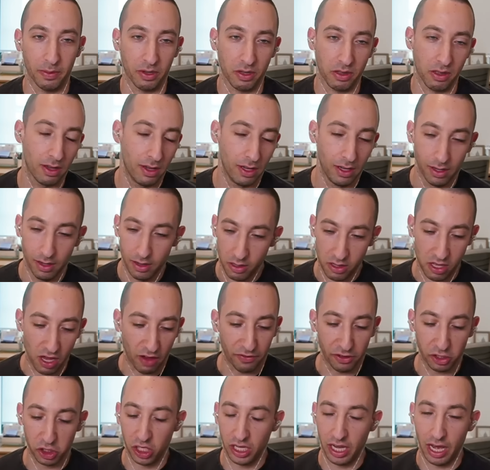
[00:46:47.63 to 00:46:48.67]
Because
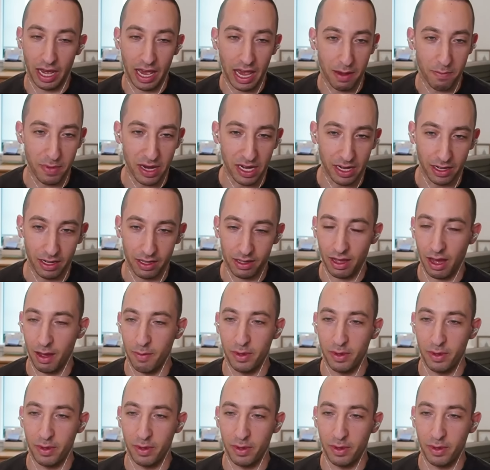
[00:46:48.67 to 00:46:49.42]
selfishly, I hate meetings.